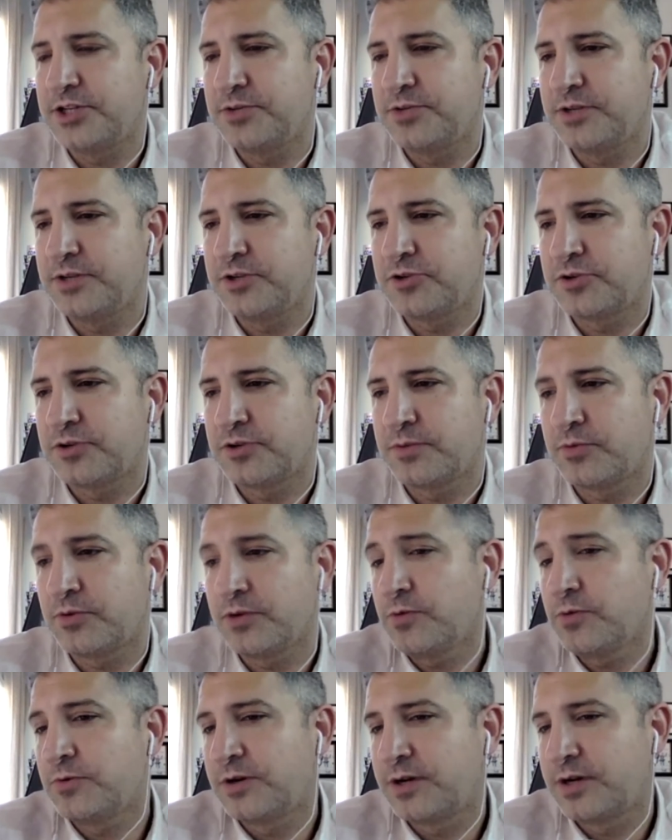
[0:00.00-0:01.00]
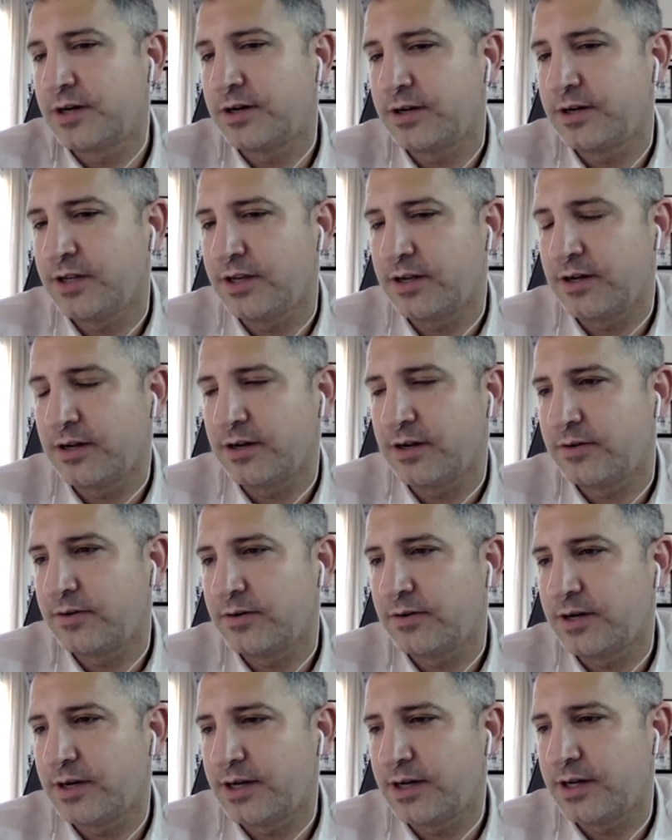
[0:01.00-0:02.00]
to an interesting point where you
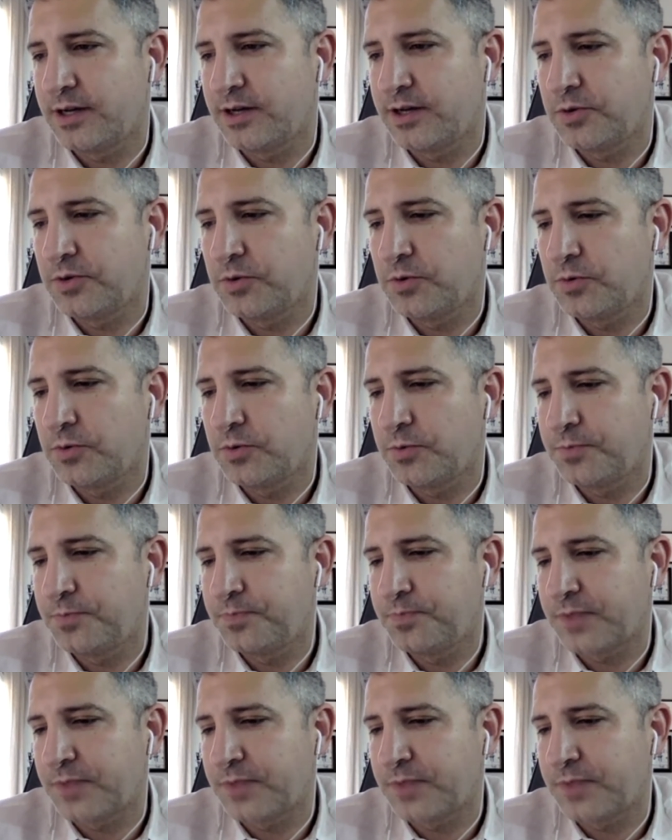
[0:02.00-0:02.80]
know uh,